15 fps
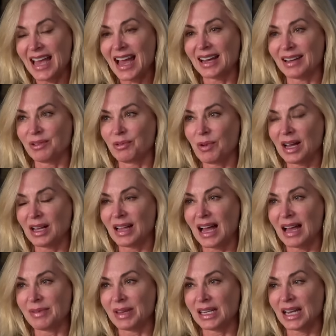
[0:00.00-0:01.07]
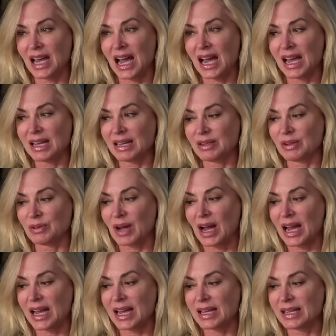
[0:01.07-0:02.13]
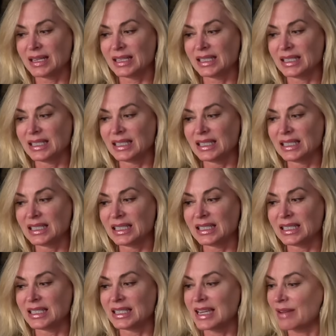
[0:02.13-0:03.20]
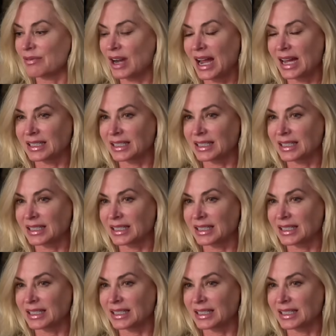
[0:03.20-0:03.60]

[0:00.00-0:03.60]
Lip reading: Yeah, well, I mean, I never